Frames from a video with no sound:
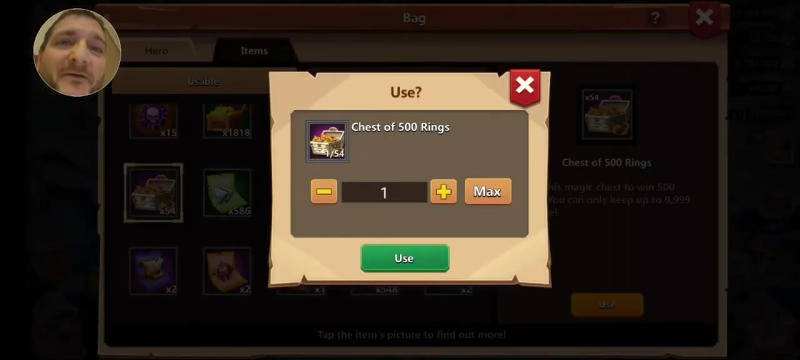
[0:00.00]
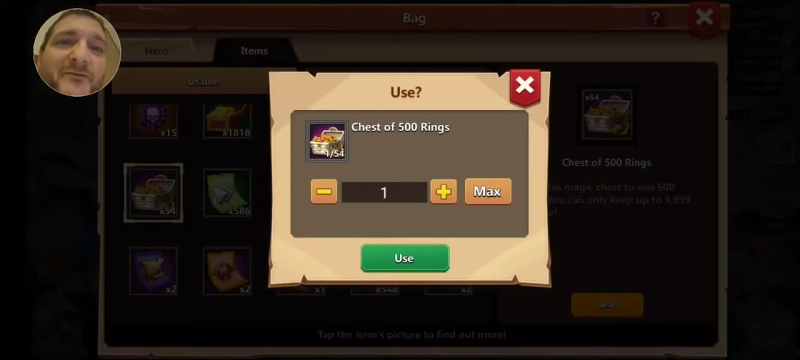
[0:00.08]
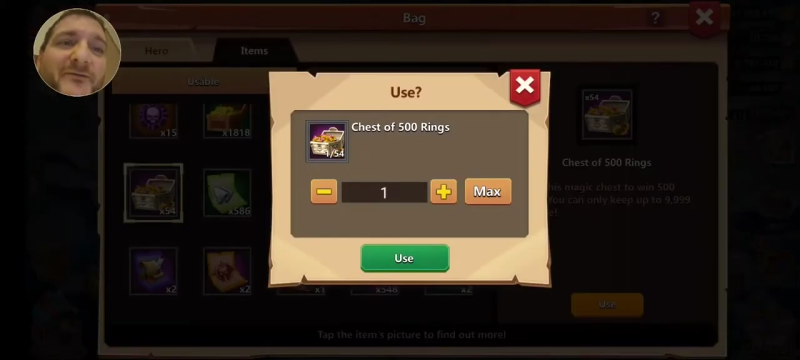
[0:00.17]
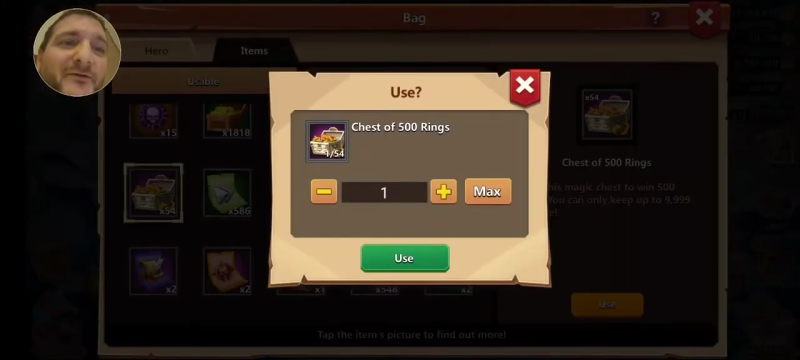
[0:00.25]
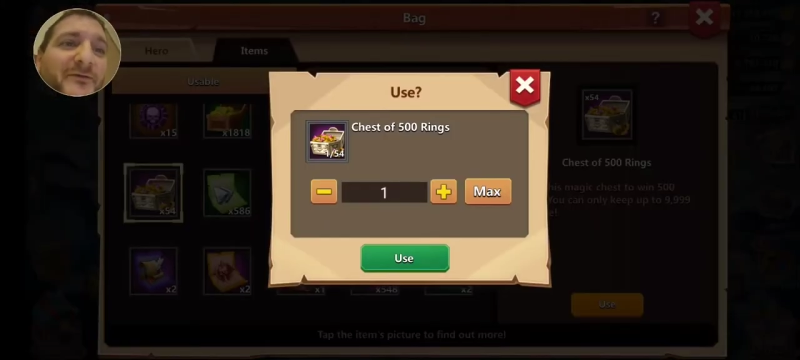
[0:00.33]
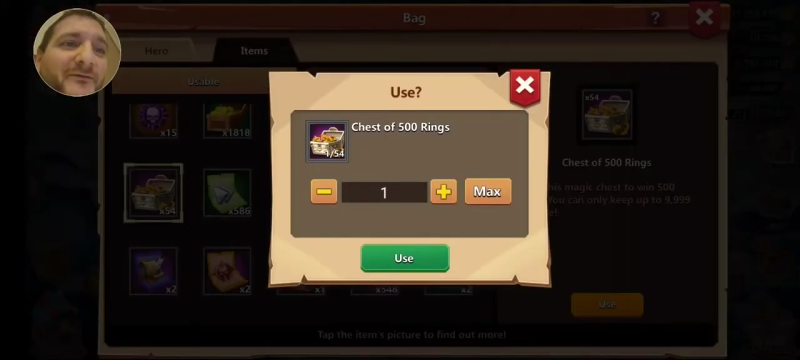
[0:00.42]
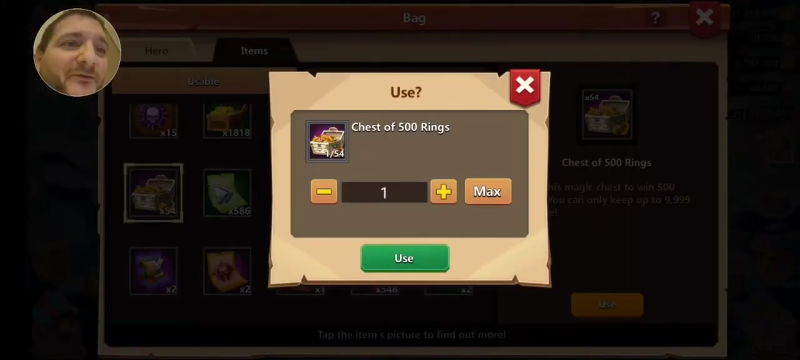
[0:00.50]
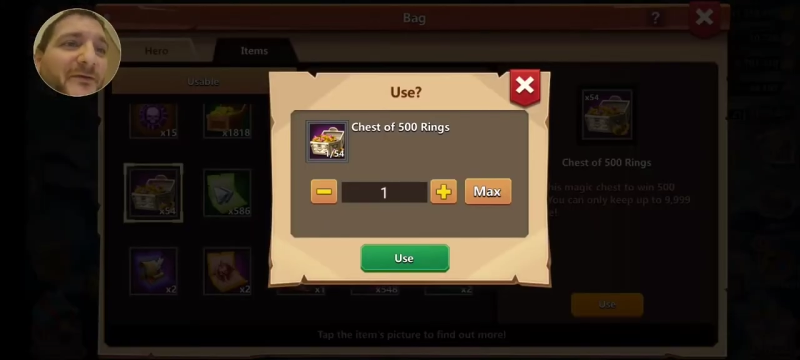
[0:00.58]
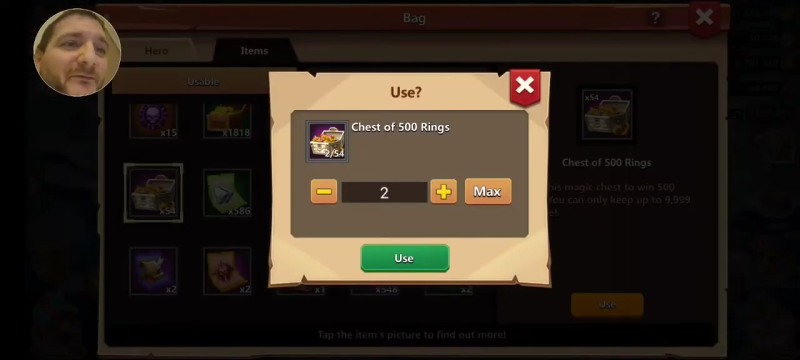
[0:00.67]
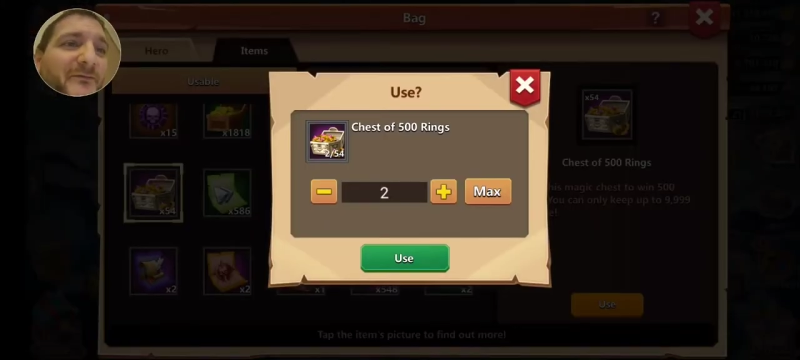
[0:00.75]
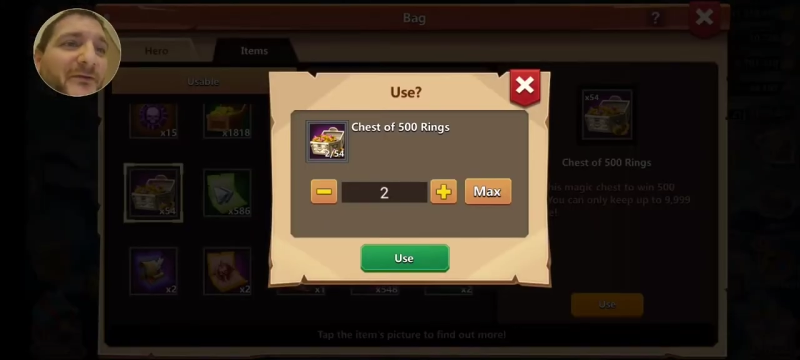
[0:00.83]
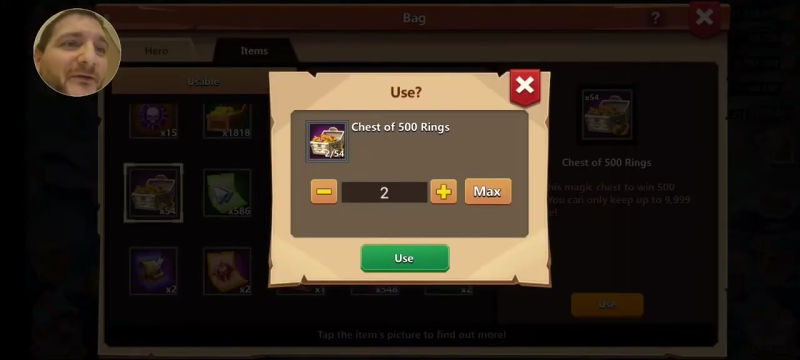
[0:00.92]
still
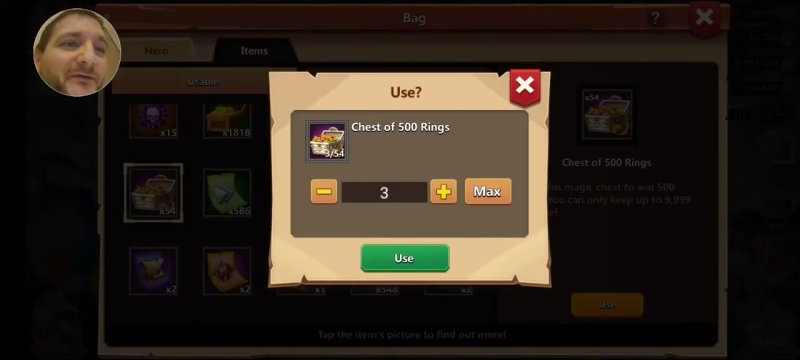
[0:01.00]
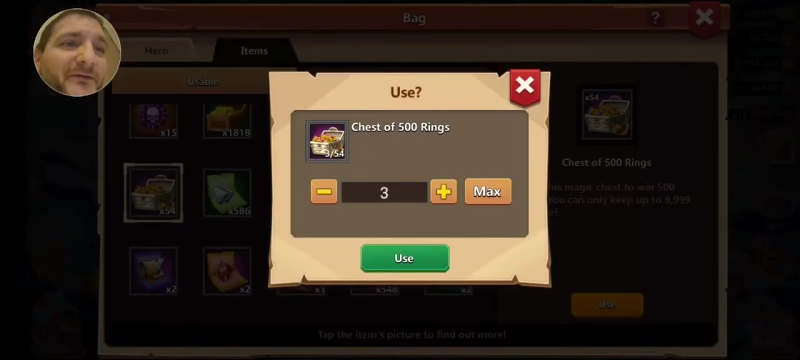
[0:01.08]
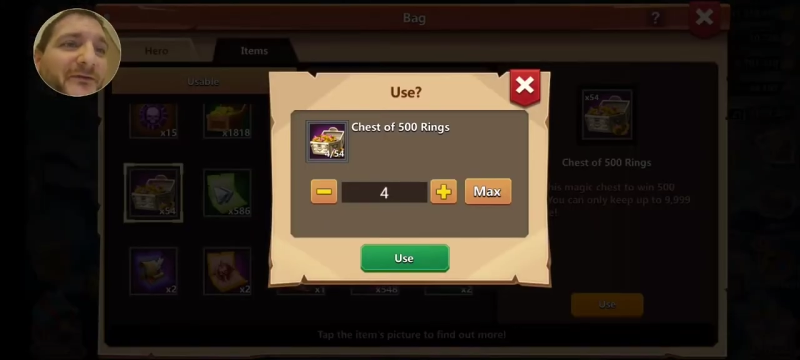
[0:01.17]
seem to